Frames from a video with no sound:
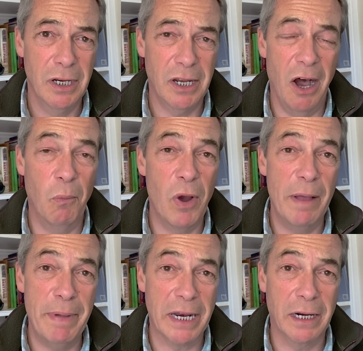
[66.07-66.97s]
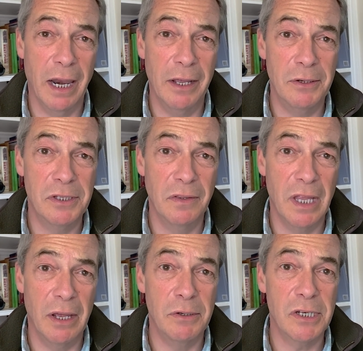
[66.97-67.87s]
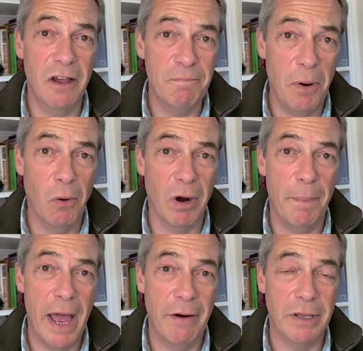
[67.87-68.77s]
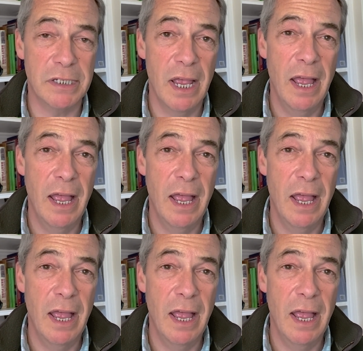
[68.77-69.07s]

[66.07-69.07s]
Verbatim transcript: can't wear better clothes than those of poorer parents.